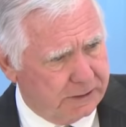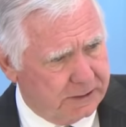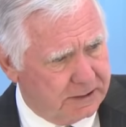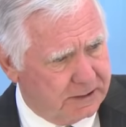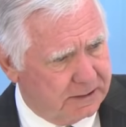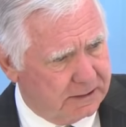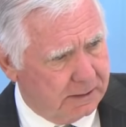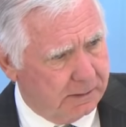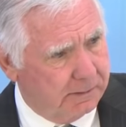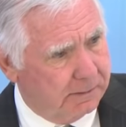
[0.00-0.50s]

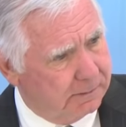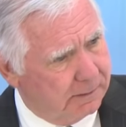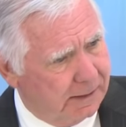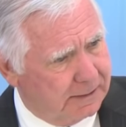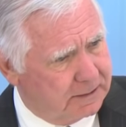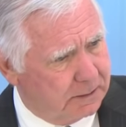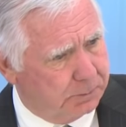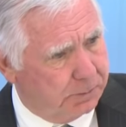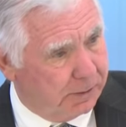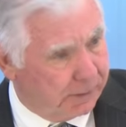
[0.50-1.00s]
Just as
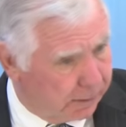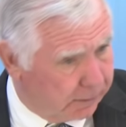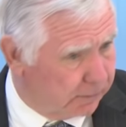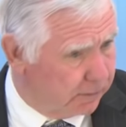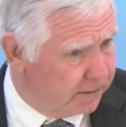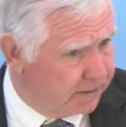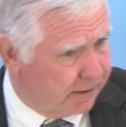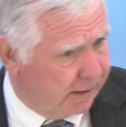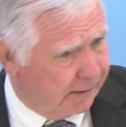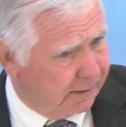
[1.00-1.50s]
a
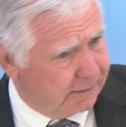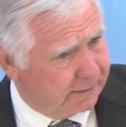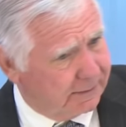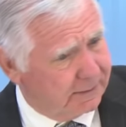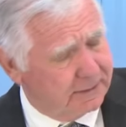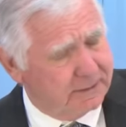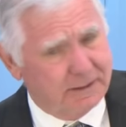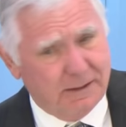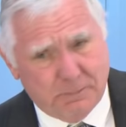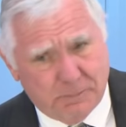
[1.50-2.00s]
political
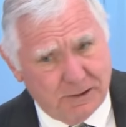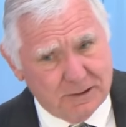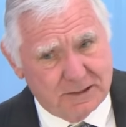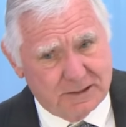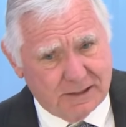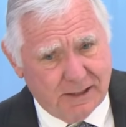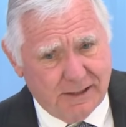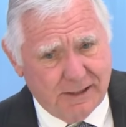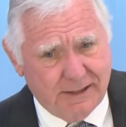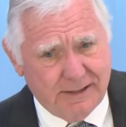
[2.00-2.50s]
scientist, I
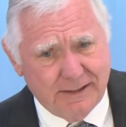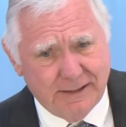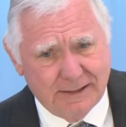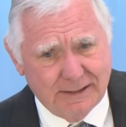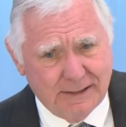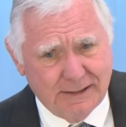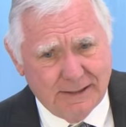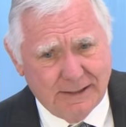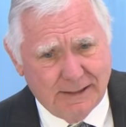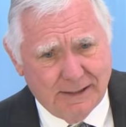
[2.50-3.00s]
must say,
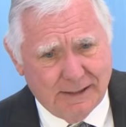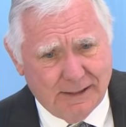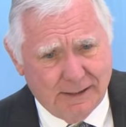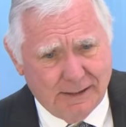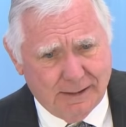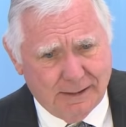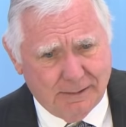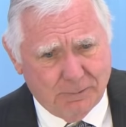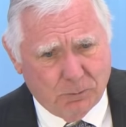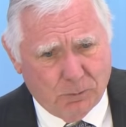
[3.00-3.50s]

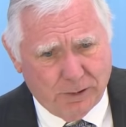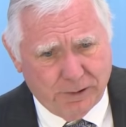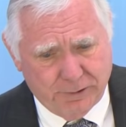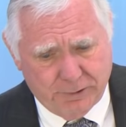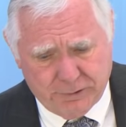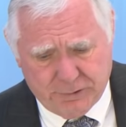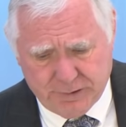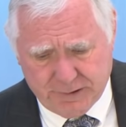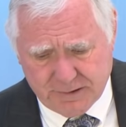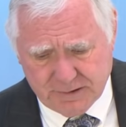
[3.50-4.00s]
one
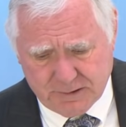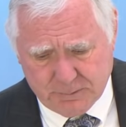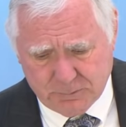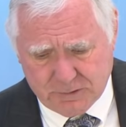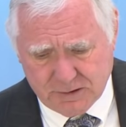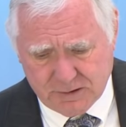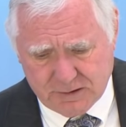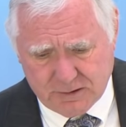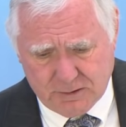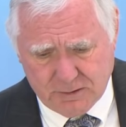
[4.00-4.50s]
of the things I'm
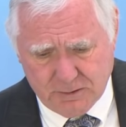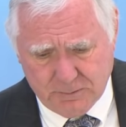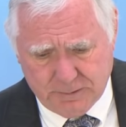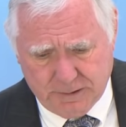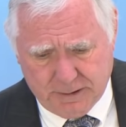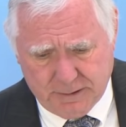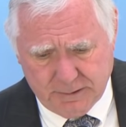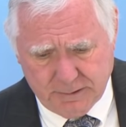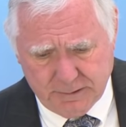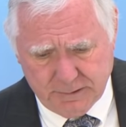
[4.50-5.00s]
concerned
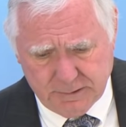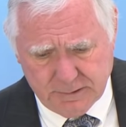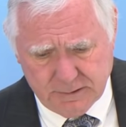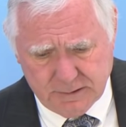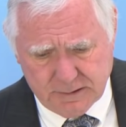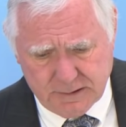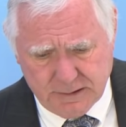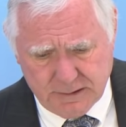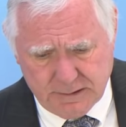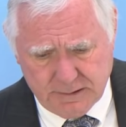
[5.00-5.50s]
about
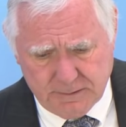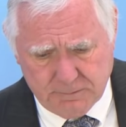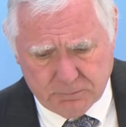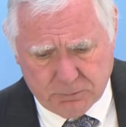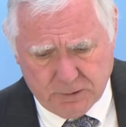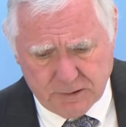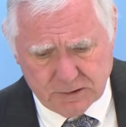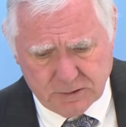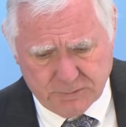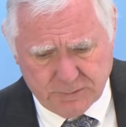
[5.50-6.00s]
is the
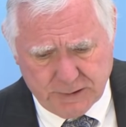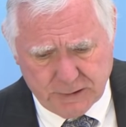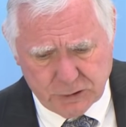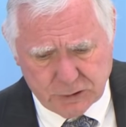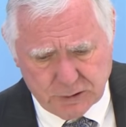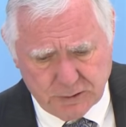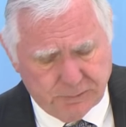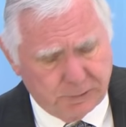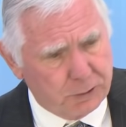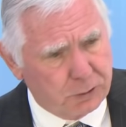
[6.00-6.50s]

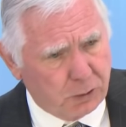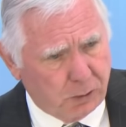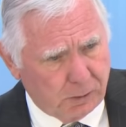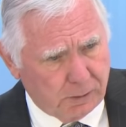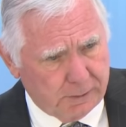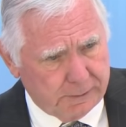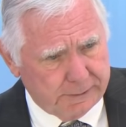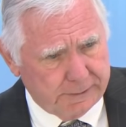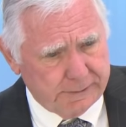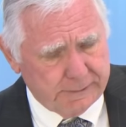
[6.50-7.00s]
preservation of
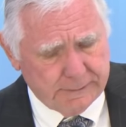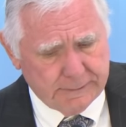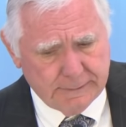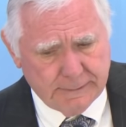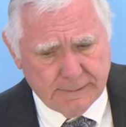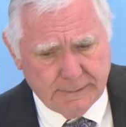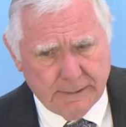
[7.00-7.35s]
authority.